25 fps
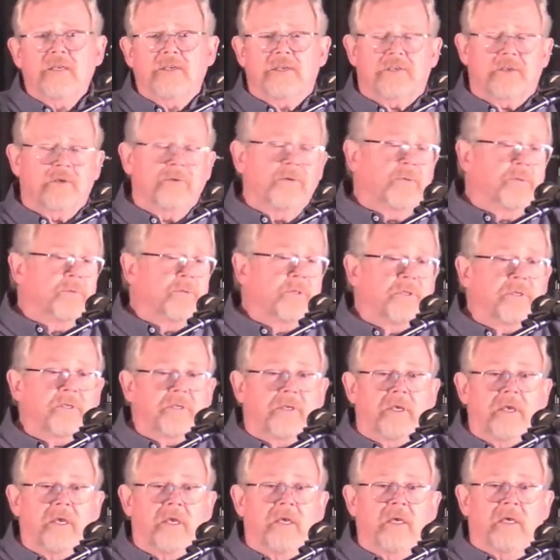Soon the
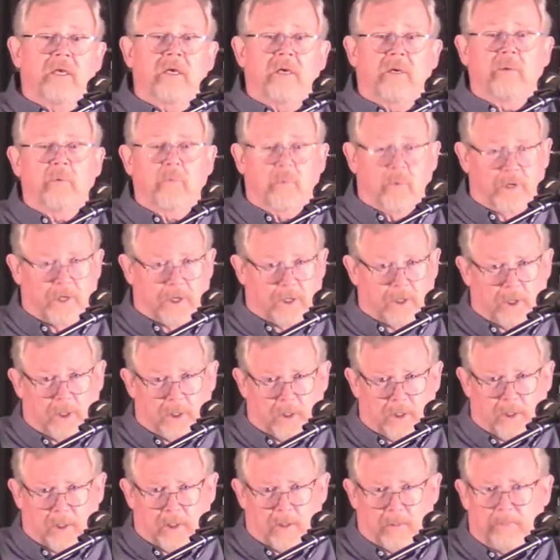king
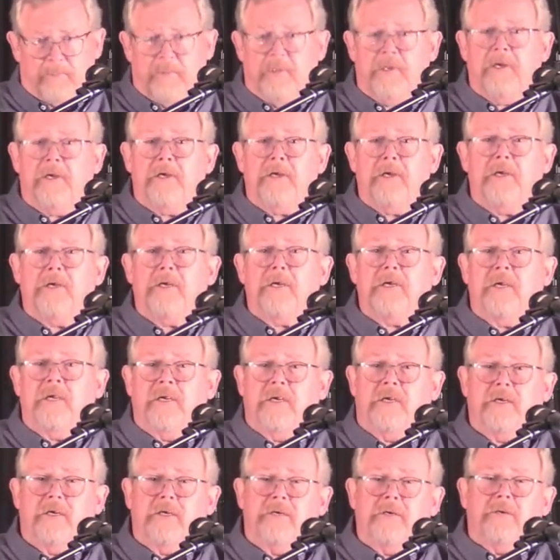will be
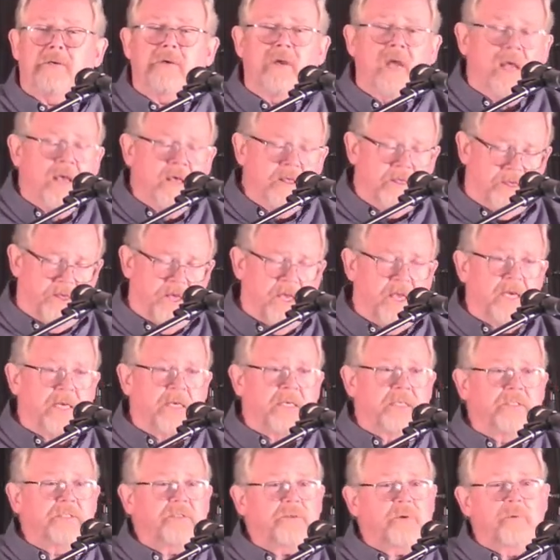here,
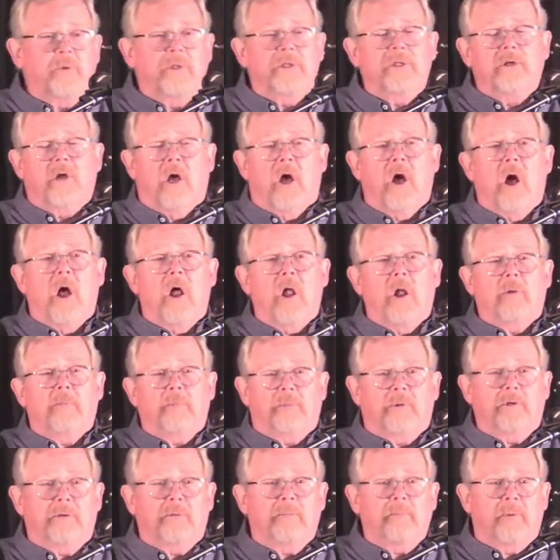things will all
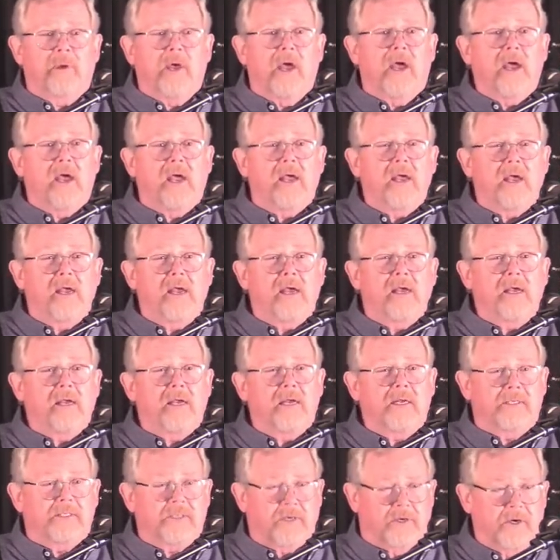be
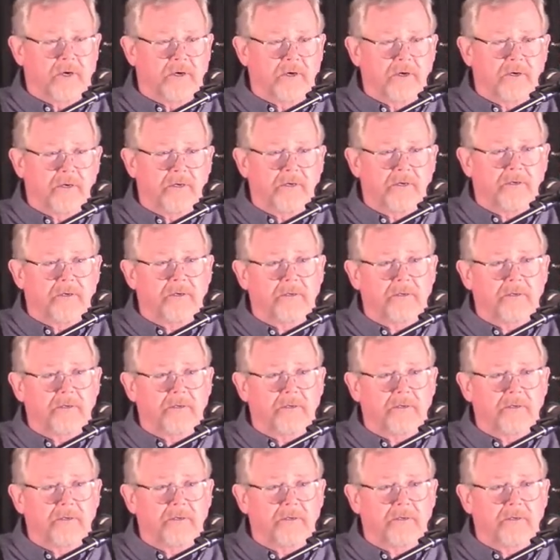better.